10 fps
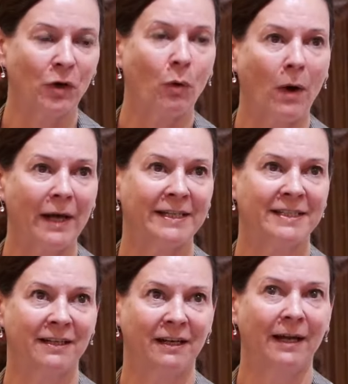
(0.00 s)

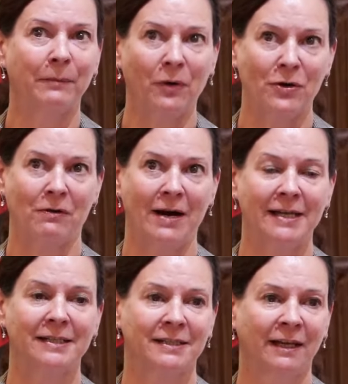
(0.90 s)
quite like
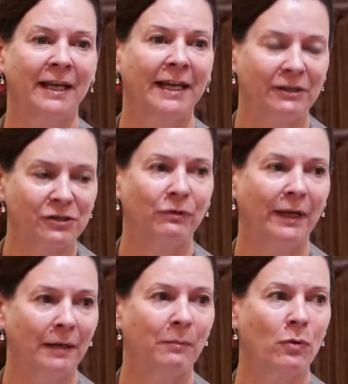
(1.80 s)
progress, it's
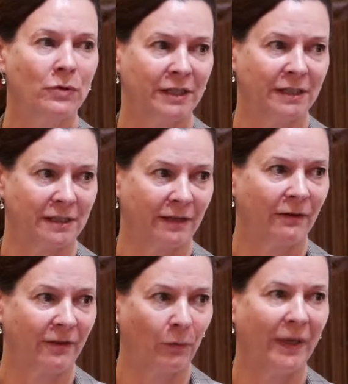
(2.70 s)
really important
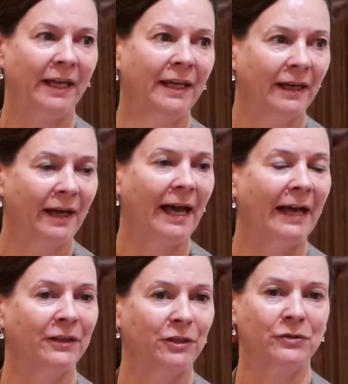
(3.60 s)
that we're here
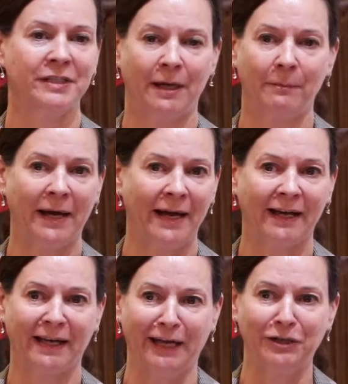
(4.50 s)
and that you step
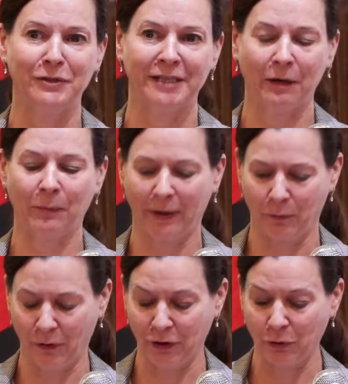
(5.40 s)
back and you
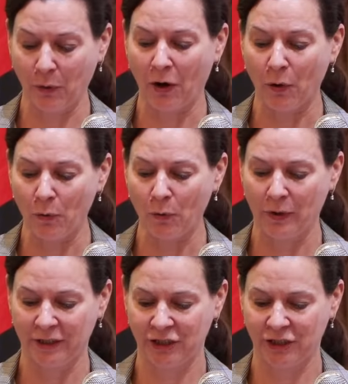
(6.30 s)
celebrate what you are all